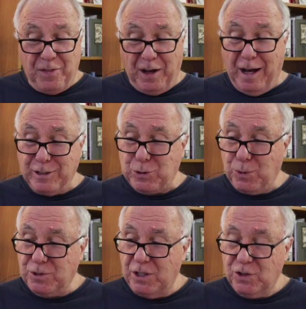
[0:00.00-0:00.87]
high
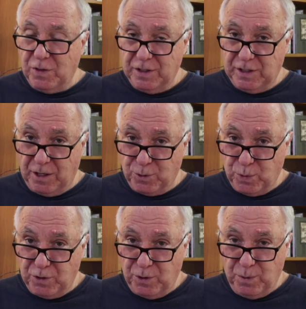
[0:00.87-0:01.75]
school teacher that
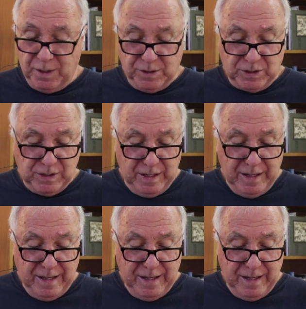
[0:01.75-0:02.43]
diddled with you, as